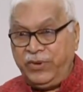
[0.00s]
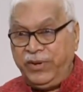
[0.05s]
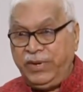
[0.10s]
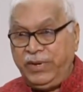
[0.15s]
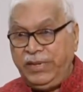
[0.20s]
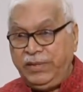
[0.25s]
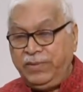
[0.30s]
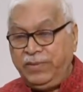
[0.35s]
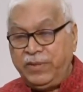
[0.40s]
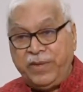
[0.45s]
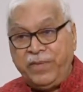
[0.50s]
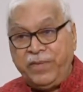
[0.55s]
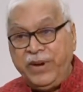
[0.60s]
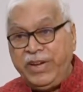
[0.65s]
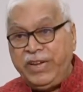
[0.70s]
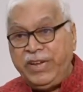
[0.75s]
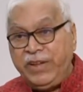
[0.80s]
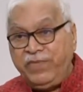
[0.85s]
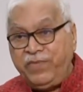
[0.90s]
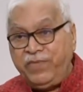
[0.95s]

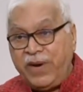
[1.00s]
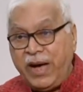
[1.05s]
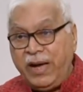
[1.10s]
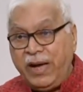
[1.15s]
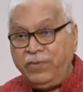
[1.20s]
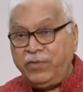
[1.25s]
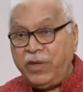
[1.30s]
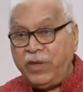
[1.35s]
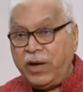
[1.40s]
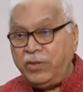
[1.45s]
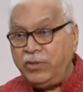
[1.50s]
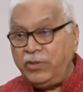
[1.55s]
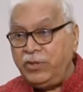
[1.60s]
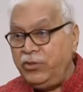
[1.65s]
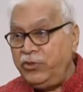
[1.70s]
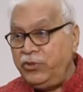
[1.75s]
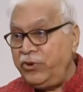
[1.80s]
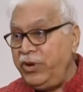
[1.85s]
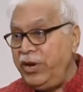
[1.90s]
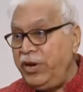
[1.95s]

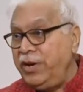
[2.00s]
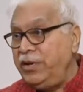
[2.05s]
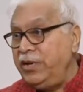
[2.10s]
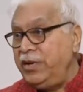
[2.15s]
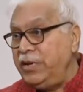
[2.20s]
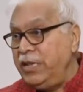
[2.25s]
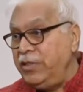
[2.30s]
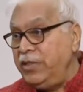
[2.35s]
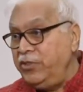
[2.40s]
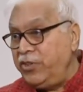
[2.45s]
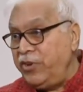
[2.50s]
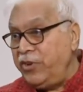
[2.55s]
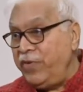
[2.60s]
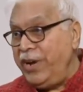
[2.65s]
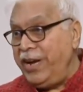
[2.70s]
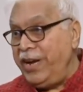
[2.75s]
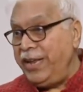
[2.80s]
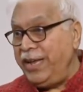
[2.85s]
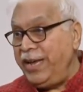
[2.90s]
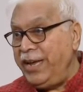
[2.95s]

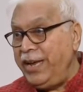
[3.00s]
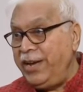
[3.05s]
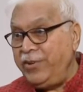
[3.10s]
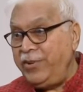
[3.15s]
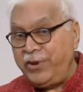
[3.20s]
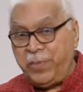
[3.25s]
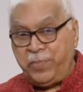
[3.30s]
75,378